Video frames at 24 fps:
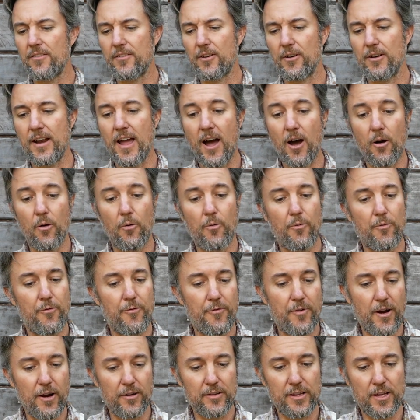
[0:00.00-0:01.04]
They're now
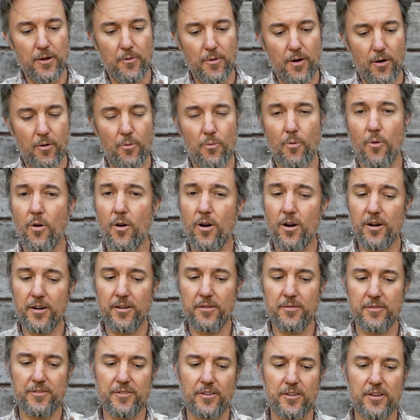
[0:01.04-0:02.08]
fairly well
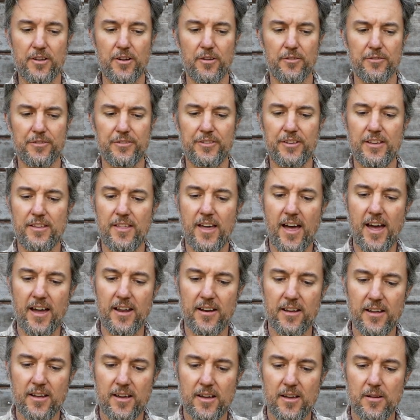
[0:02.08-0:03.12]
worn, so you don't see
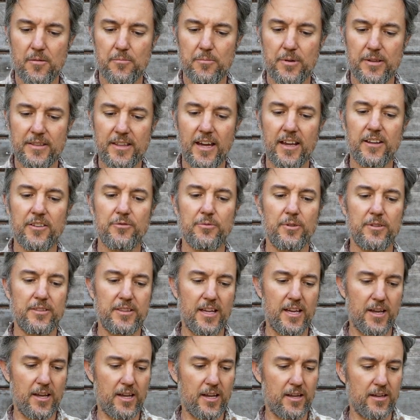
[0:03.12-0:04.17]
that, but that is what
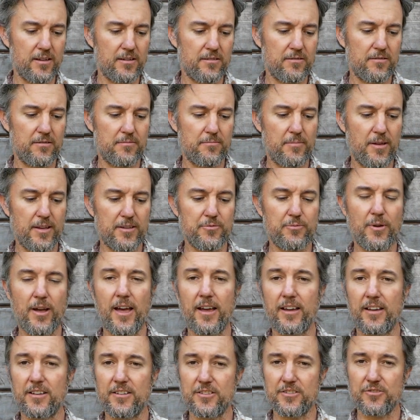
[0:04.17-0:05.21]
they, best way
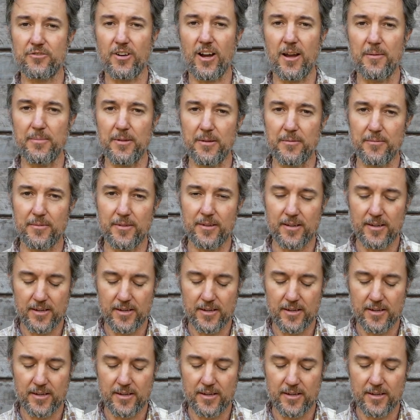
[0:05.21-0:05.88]
I could describe them.